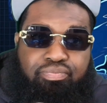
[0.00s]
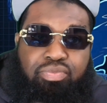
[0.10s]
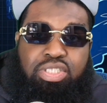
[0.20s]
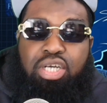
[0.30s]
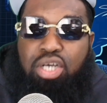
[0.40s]

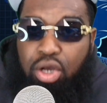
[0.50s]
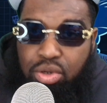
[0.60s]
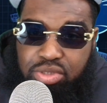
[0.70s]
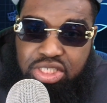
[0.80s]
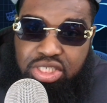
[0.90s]
the
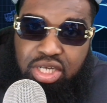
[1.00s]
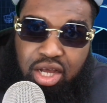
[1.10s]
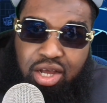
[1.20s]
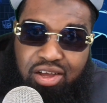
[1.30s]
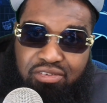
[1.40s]
coaching
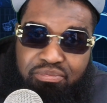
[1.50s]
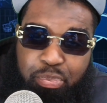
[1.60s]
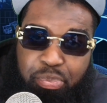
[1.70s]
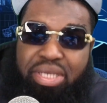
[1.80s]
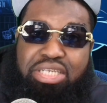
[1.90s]
of
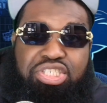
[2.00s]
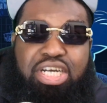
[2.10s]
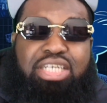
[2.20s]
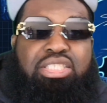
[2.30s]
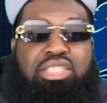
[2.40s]
Ben
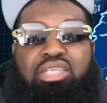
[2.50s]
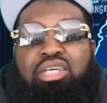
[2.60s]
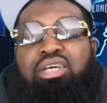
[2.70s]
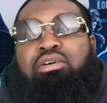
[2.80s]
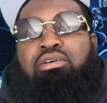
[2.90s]
Johnson,
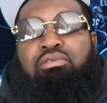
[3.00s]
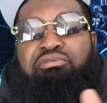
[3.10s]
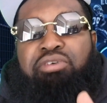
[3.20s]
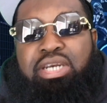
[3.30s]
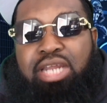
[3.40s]

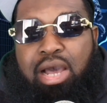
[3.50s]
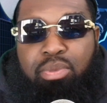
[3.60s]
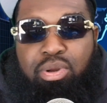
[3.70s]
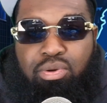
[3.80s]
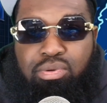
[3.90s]

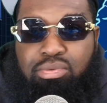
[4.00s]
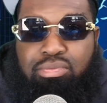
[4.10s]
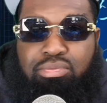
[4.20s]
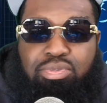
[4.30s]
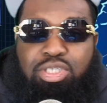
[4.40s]
phenomenal.
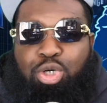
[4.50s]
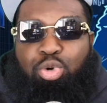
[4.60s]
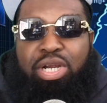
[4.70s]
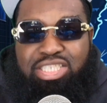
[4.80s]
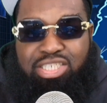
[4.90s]

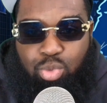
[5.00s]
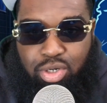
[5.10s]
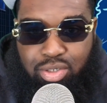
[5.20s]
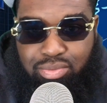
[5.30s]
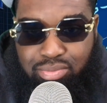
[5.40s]
Crazy
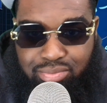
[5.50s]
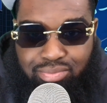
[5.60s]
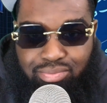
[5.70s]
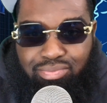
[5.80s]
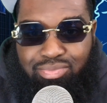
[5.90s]
work,
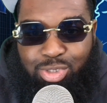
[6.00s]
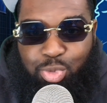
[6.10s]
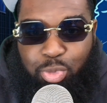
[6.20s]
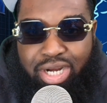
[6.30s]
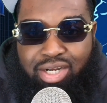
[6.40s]

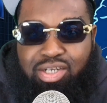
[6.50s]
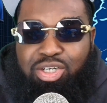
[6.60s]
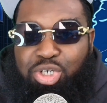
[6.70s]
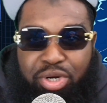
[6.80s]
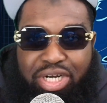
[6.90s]
right?
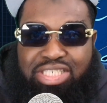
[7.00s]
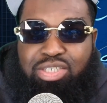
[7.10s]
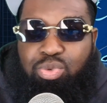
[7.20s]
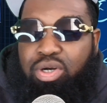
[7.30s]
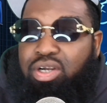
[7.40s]
Crazy
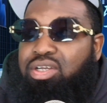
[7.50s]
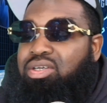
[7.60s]
work.